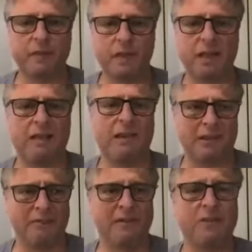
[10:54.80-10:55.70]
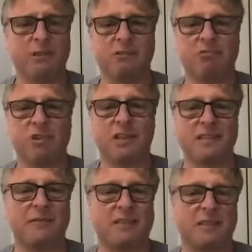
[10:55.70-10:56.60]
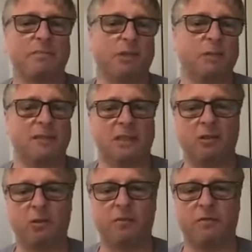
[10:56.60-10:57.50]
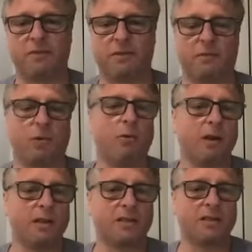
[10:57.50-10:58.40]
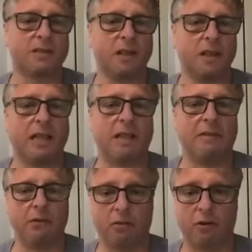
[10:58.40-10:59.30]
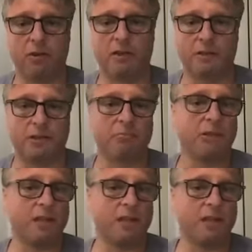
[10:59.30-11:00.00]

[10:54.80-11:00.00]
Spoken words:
I think VAT rules are relatively simple, but there's a lot of sort of quirks. Like if you look on check with the